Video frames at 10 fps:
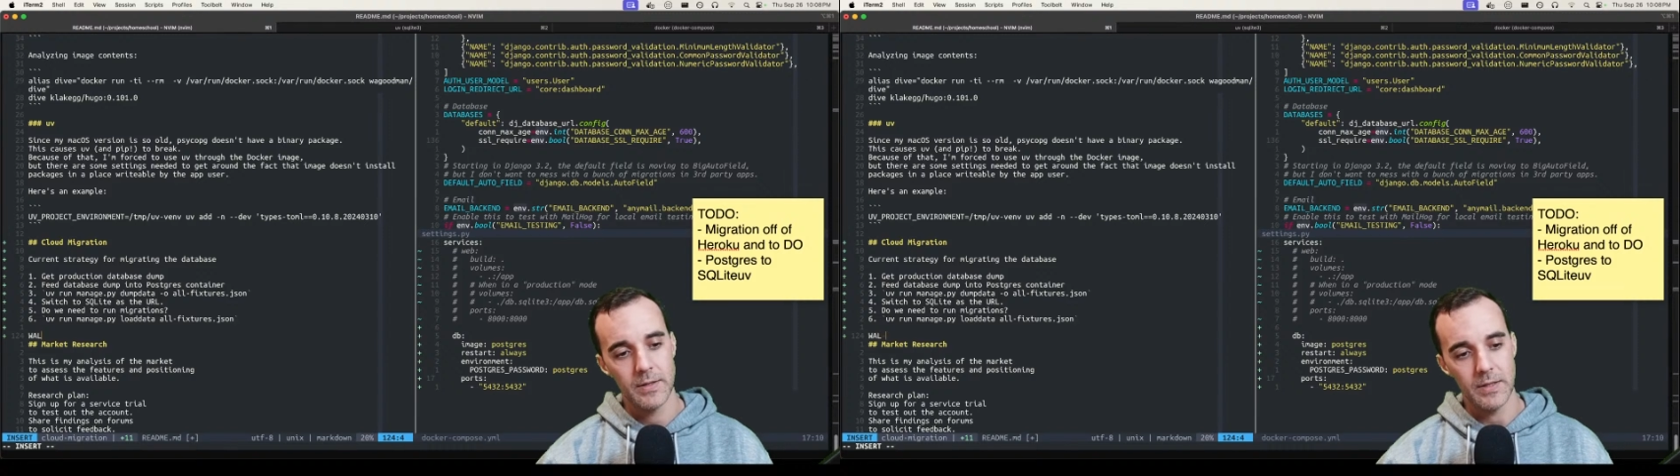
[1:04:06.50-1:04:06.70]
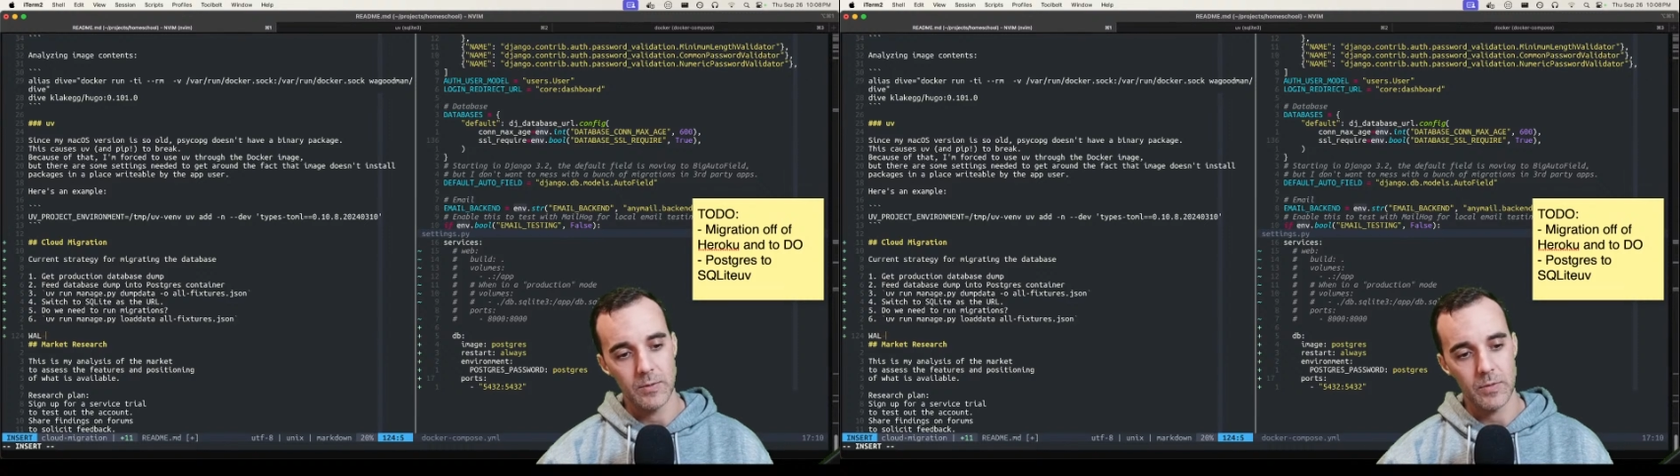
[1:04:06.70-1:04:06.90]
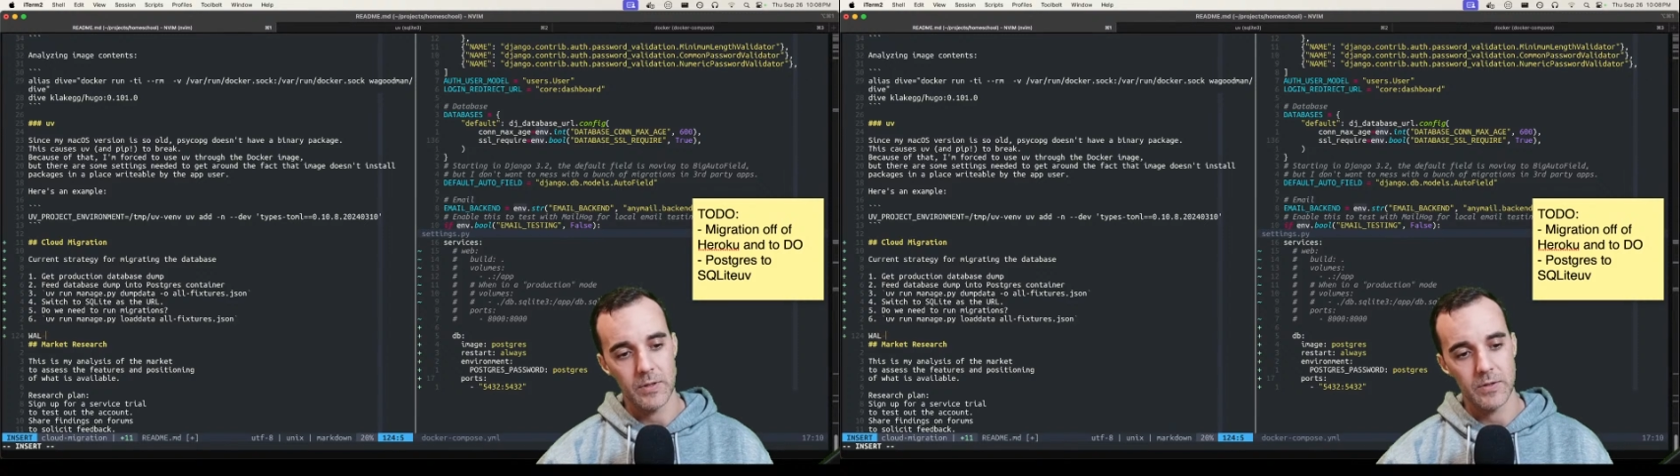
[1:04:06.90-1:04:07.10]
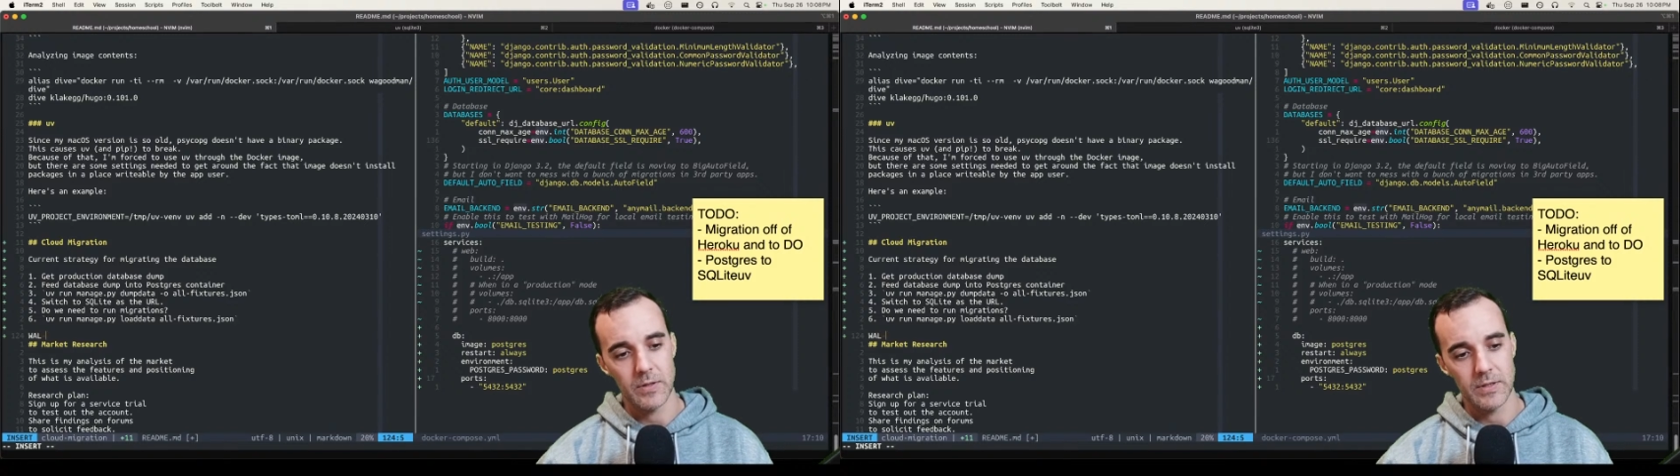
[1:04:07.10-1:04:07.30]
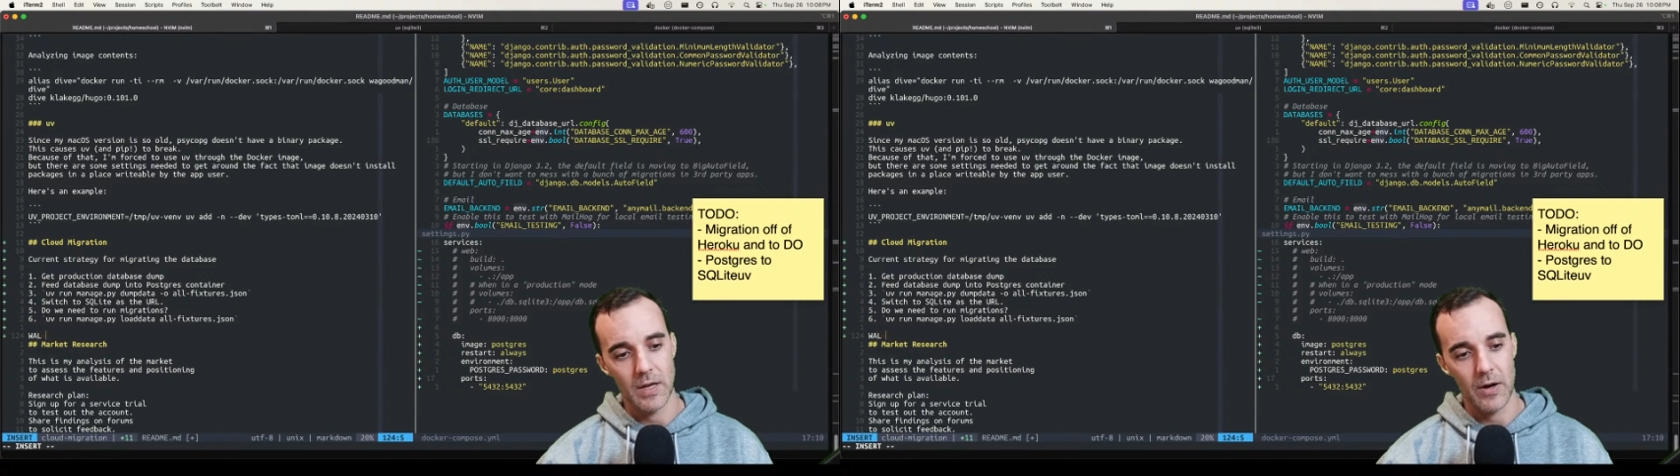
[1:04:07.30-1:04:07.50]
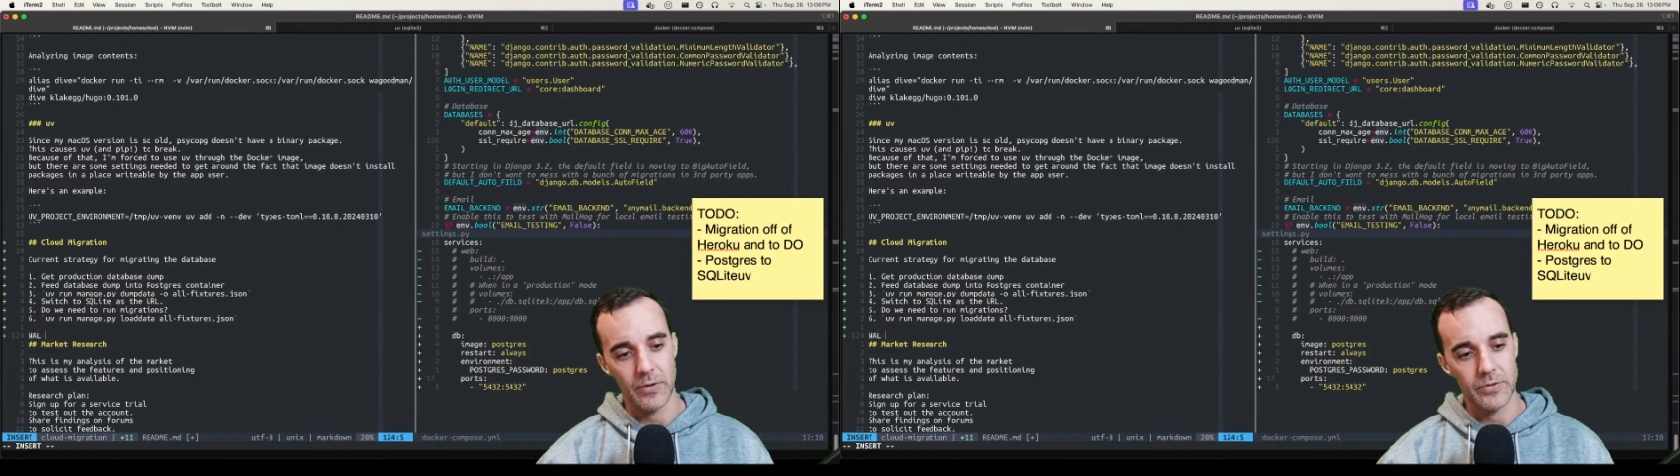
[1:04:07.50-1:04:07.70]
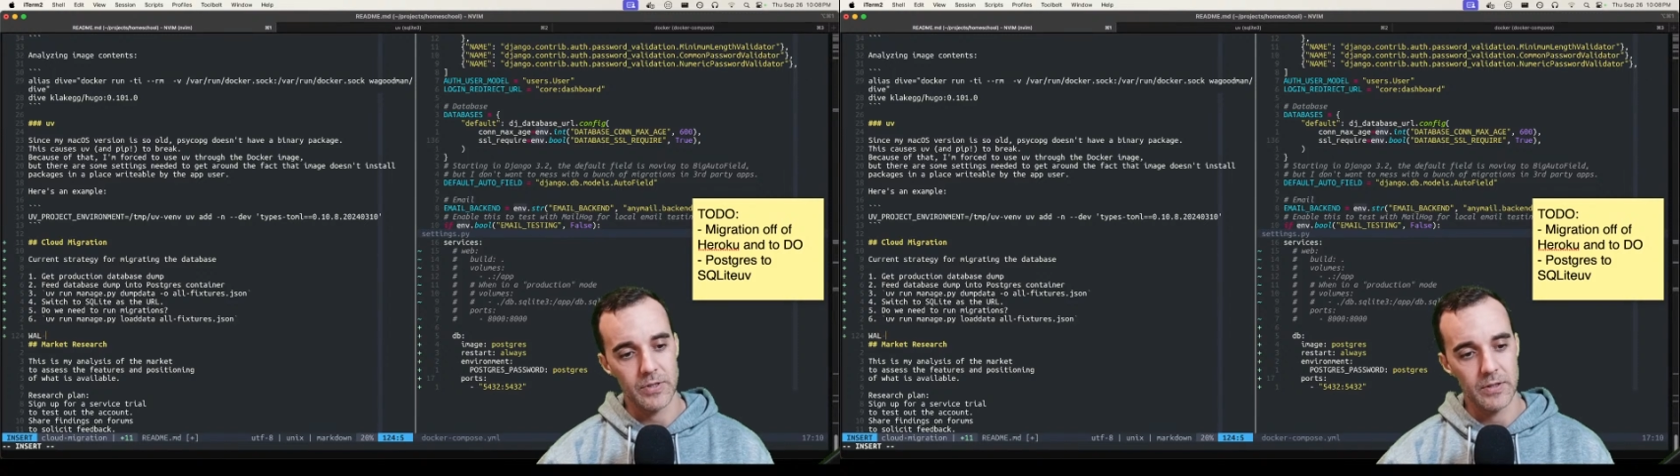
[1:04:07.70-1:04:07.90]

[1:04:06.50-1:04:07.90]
is what this is, how you'll see